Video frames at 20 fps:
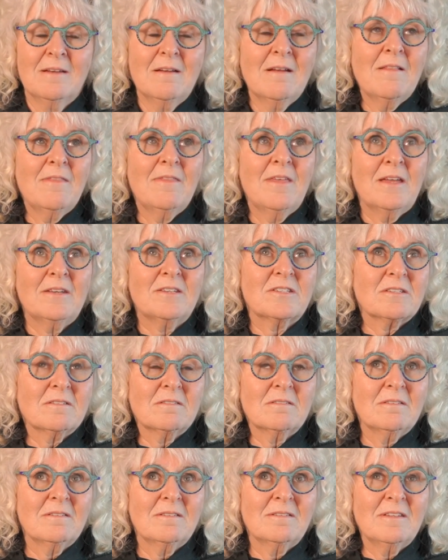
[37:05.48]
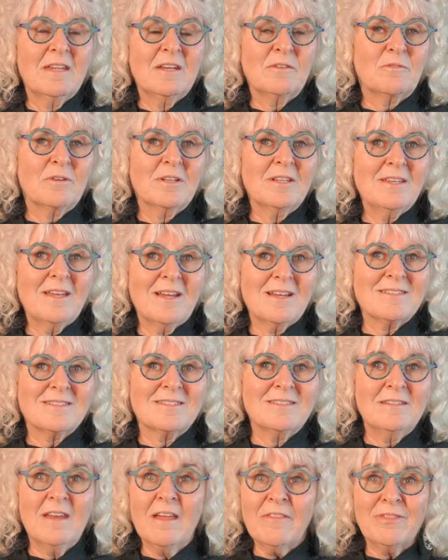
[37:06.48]
that it really has
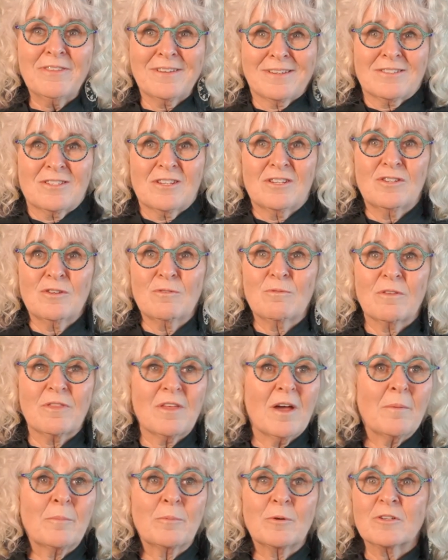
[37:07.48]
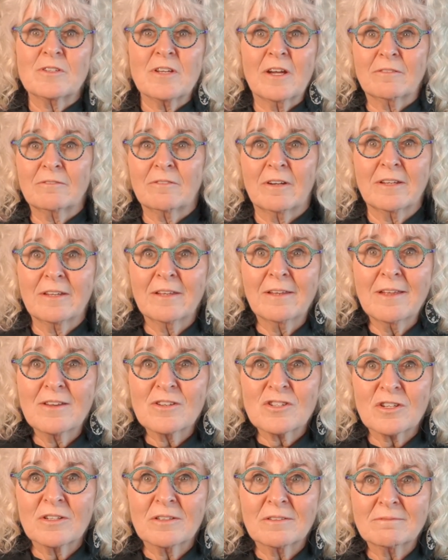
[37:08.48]
nothing to do with up or down
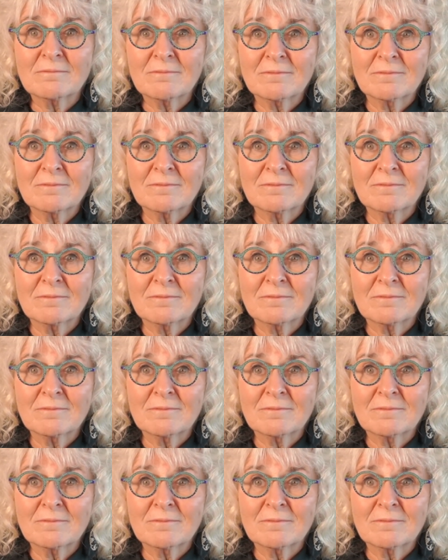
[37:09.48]
regulation.